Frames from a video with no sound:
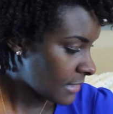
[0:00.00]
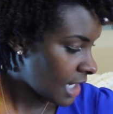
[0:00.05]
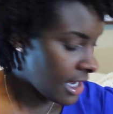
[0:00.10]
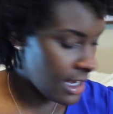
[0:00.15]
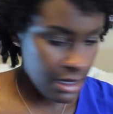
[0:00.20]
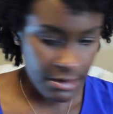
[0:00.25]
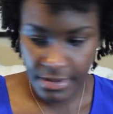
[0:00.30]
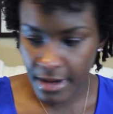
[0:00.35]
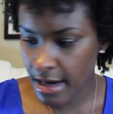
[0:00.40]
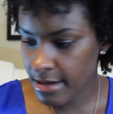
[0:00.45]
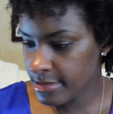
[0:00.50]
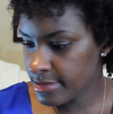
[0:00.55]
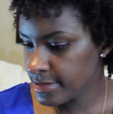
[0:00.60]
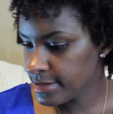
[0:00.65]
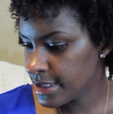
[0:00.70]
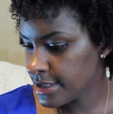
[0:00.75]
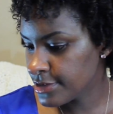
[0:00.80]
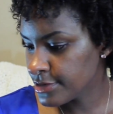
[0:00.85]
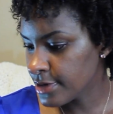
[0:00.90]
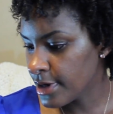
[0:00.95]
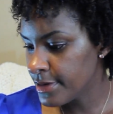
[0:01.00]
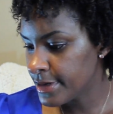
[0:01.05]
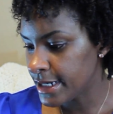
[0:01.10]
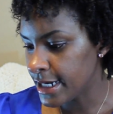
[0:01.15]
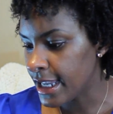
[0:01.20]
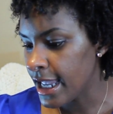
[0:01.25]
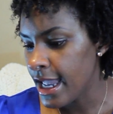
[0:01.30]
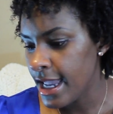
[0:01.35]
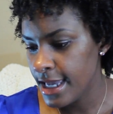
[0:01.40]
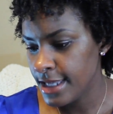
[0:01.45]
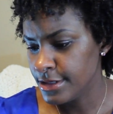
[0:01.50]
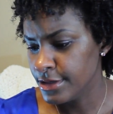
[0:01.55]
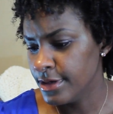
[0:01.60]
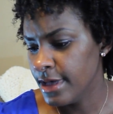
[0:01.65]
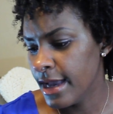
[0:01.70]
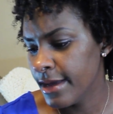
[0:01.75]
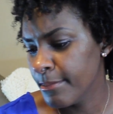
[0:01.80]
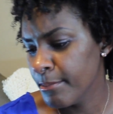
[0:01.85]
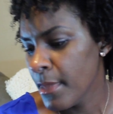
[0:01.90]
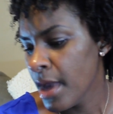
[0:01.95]
And I'll probably throw in a candle.
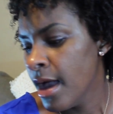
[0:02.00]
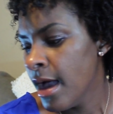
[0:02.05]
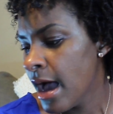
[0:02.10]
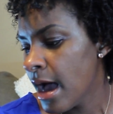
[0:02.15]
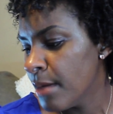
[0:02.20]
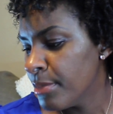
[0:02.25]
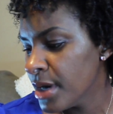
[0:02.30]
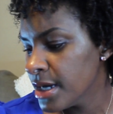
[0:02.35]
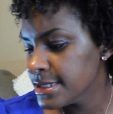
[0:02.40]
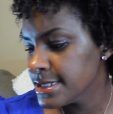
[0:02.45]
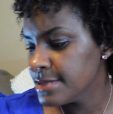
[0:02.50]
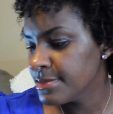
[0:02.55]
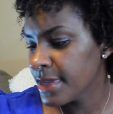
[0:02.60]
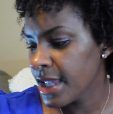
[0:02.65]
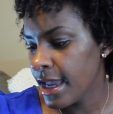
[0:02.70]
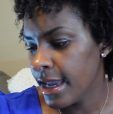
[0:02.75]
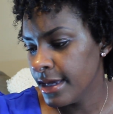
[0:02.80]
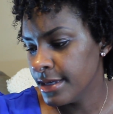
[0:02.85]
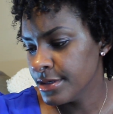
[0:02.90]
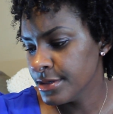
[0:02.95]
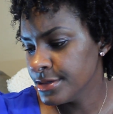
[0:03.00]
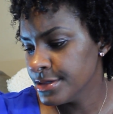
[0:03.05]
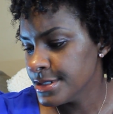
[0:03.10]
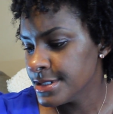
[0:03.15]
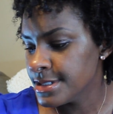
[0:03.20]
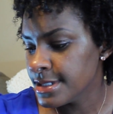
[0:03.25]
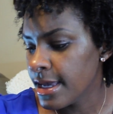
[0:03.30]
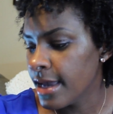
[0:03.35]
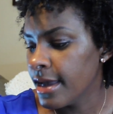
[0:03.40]
I bought some candles,